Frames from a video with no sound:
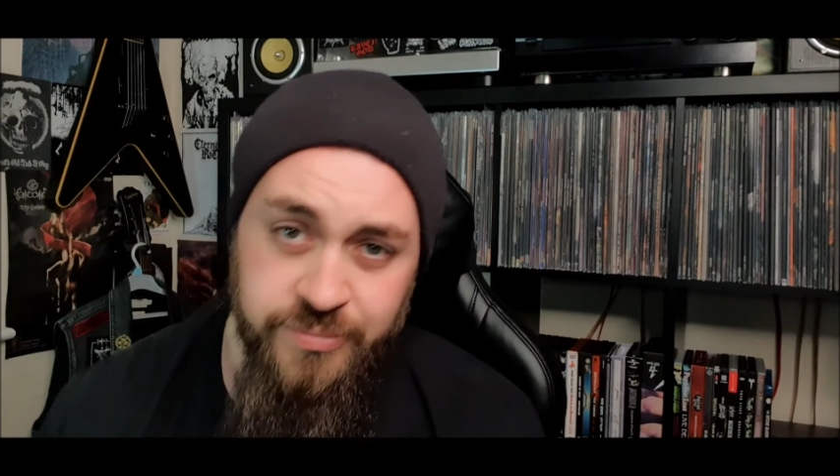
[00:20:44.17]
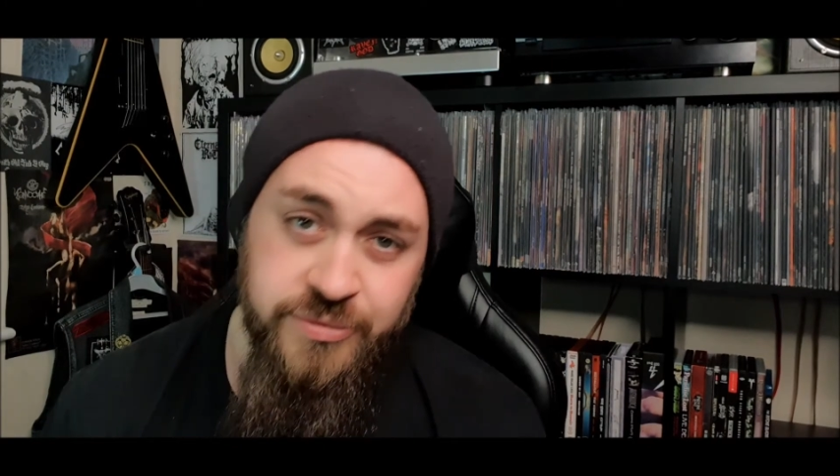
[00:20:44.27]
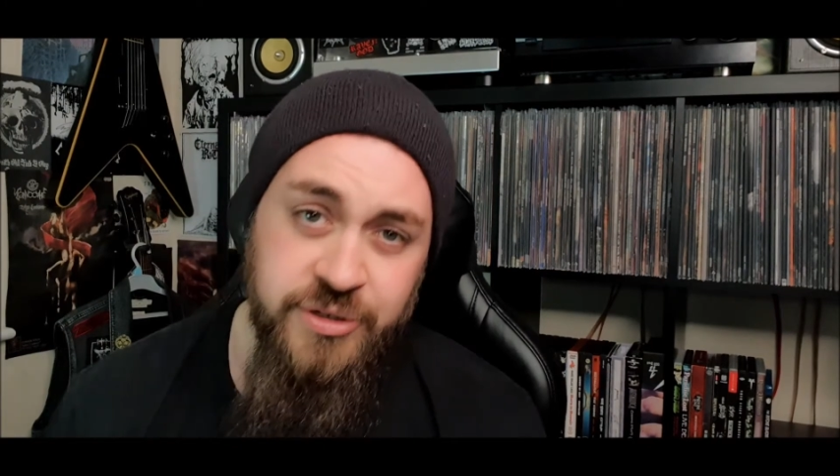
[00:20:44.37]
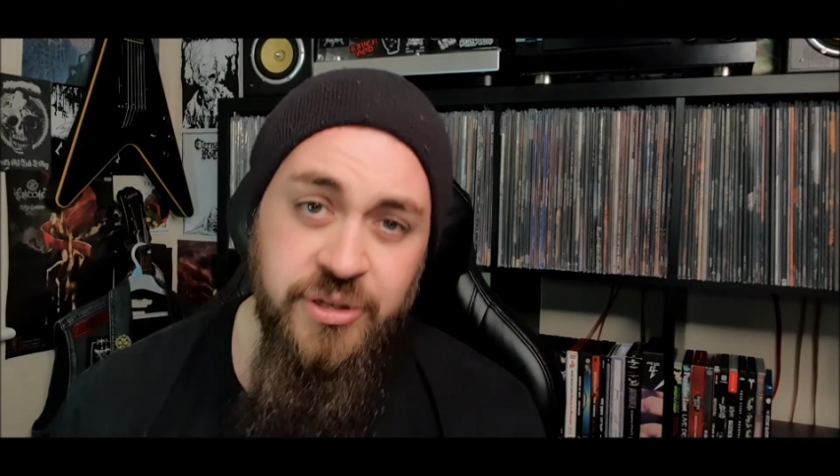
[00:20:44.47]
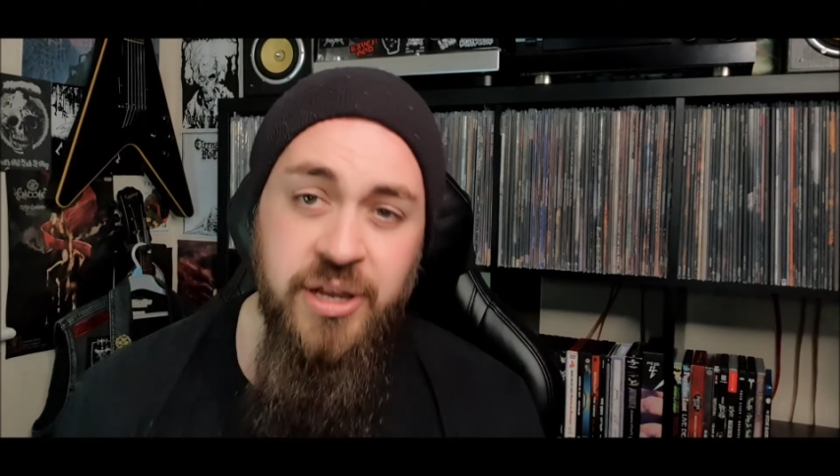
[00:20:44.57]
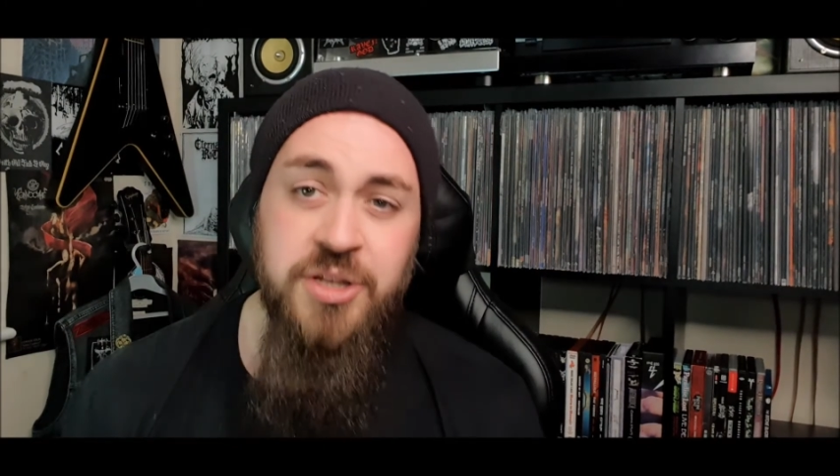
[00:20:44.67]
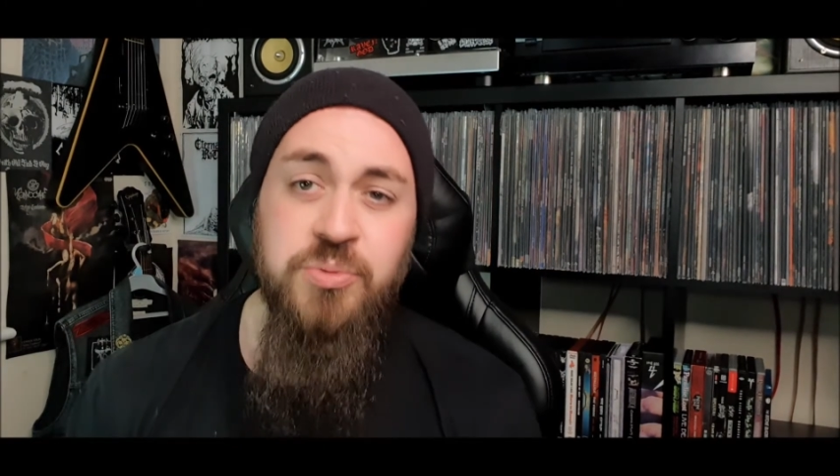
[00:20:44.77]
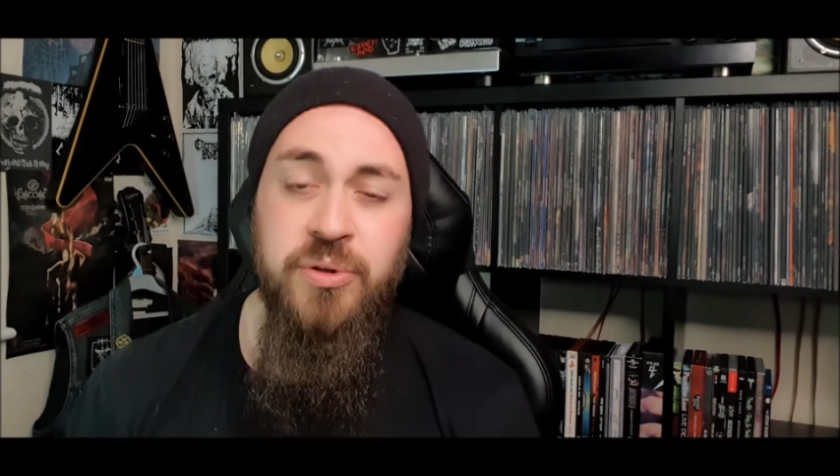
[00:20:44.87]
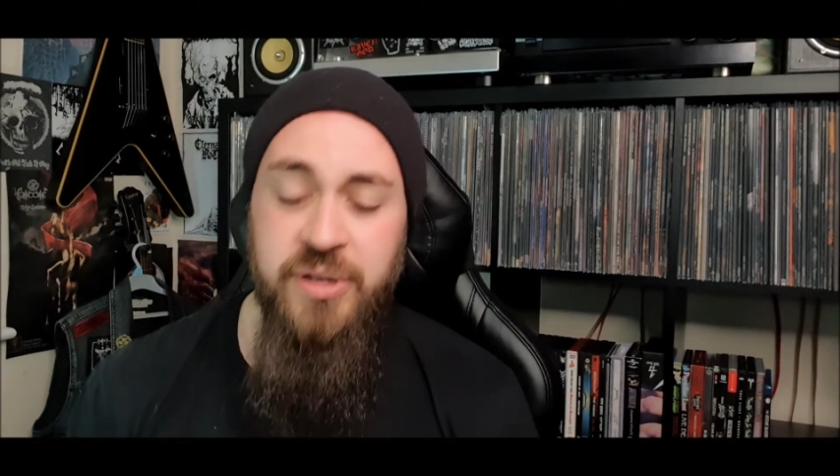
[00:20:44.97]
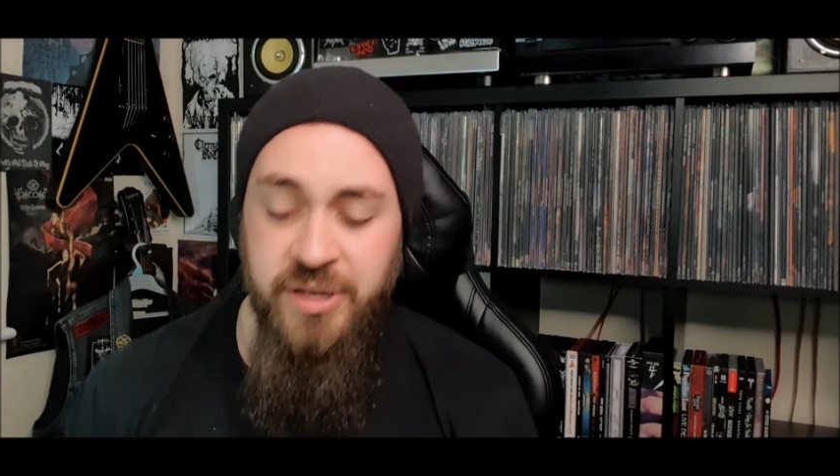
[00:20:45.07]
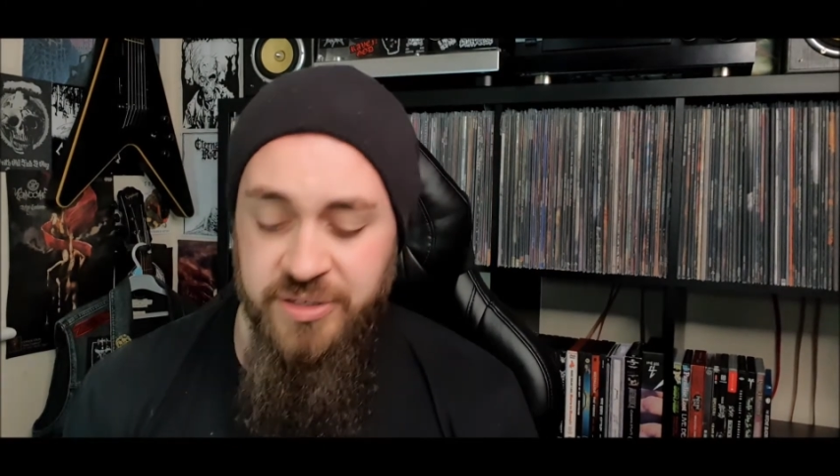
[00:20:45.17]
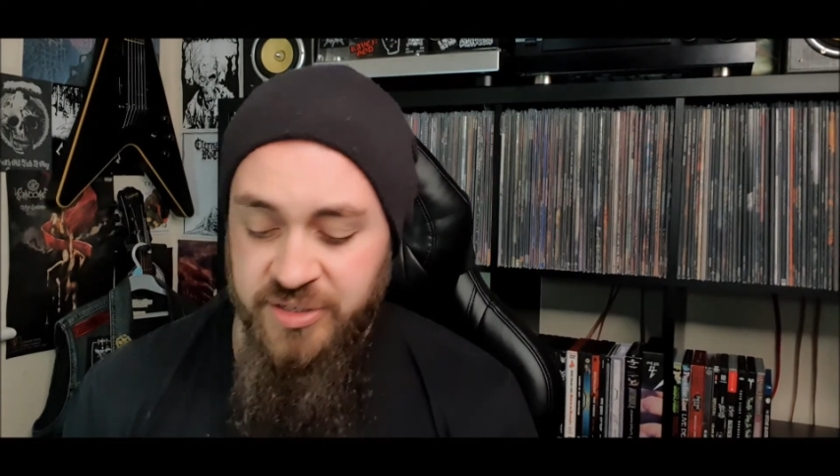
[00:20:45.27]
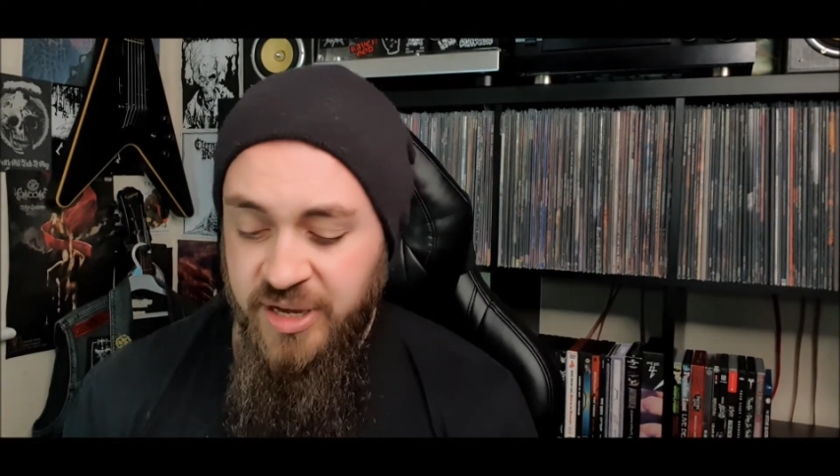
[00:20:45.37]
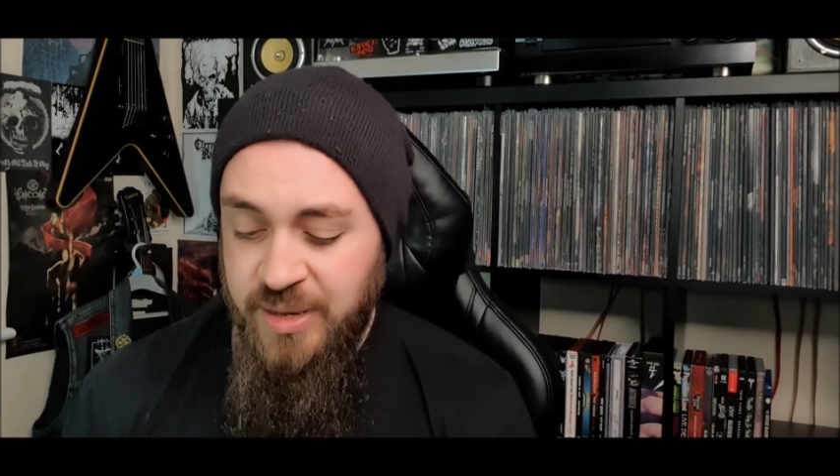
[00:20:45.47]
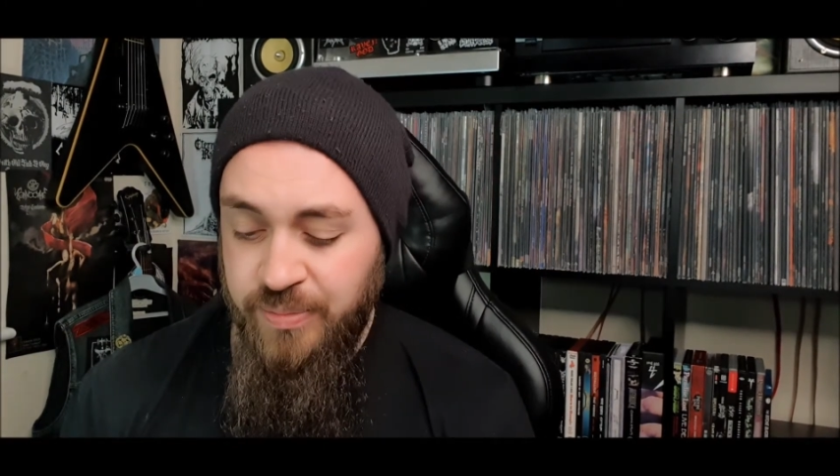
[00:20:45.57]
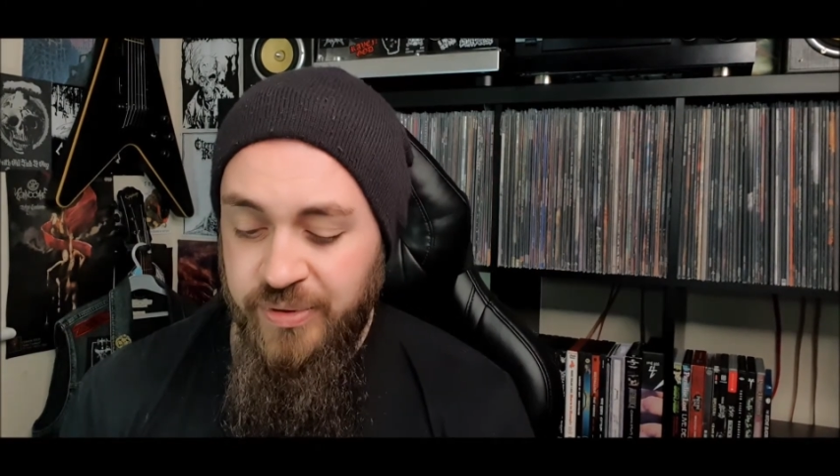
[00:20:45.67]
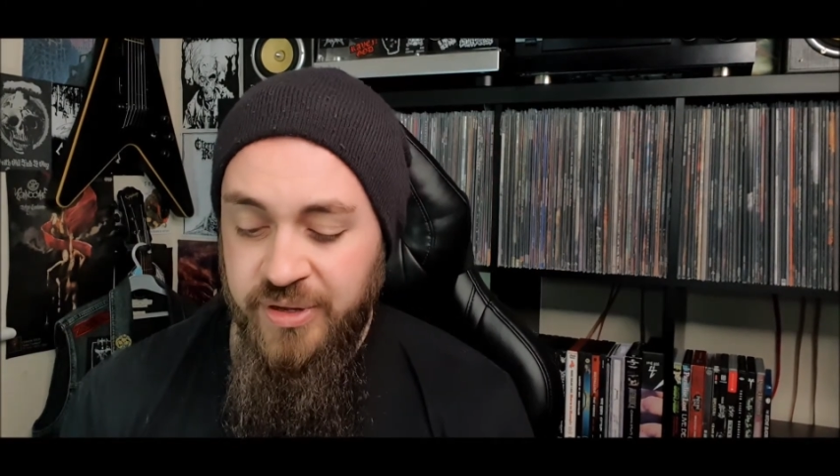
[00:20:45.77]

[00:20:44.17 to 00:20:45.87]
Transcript: So the last one is a tape,